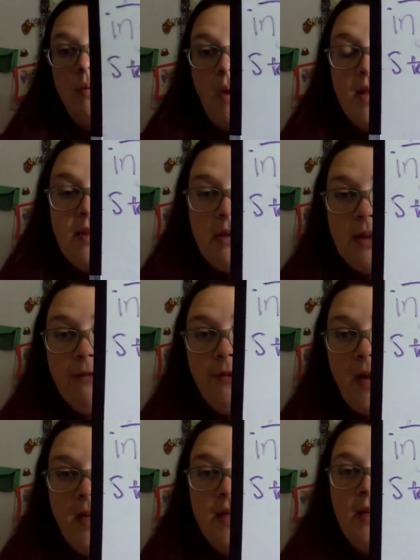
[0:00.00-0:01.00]
right there at the
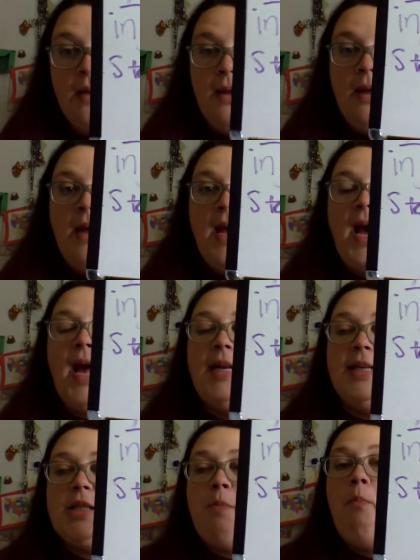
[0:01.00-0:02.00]
front
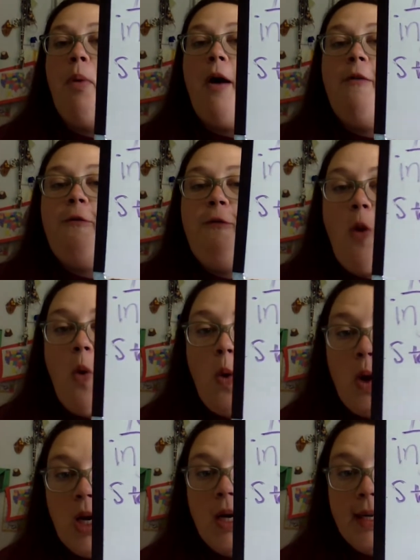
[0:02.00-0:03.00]
and it's
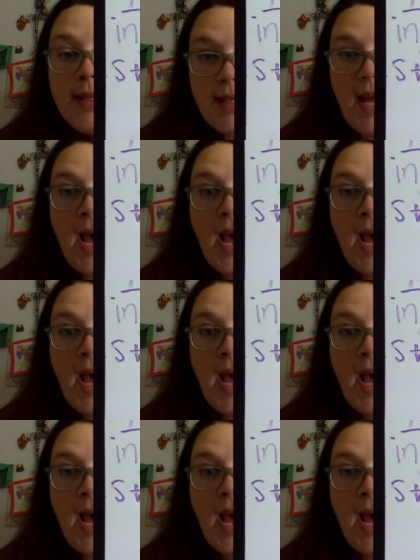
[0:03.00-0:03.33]
before the